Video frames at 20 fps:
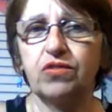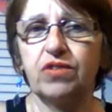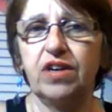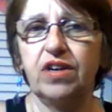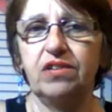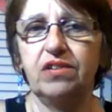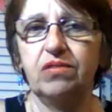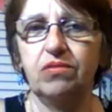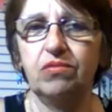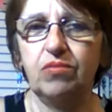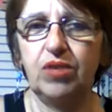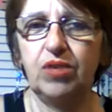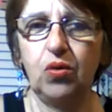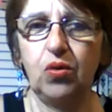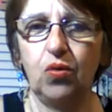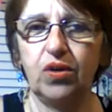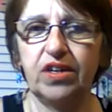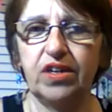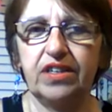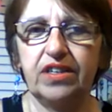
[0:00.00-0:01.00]
and we
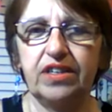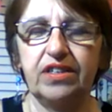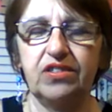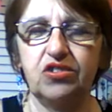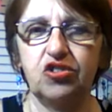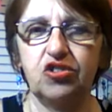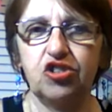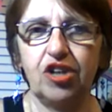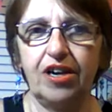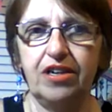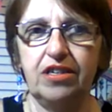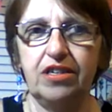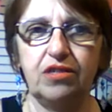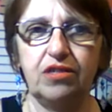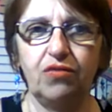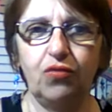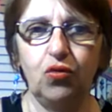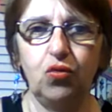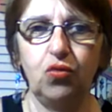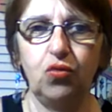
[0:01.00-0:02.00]
ordered in Chinese
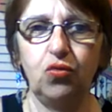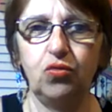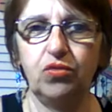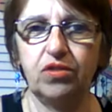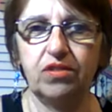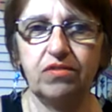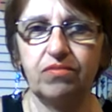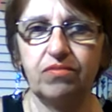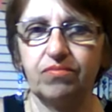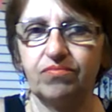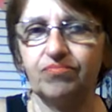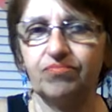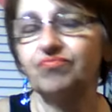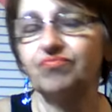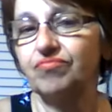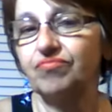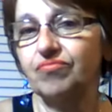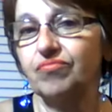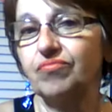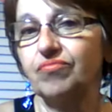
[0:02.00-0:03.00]
food and
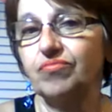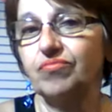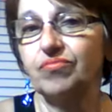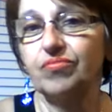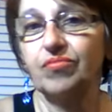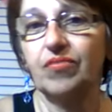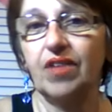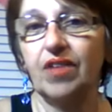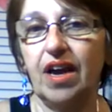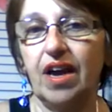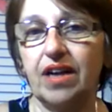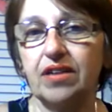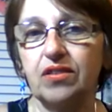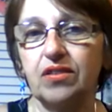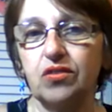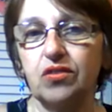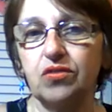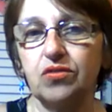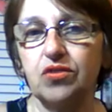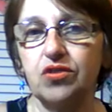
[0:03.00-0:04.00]
had a
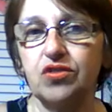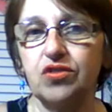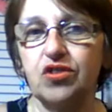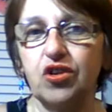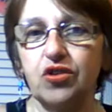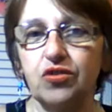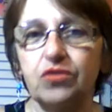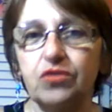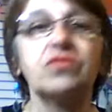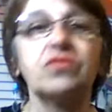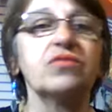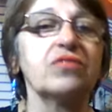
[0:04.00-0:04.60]
little dessert.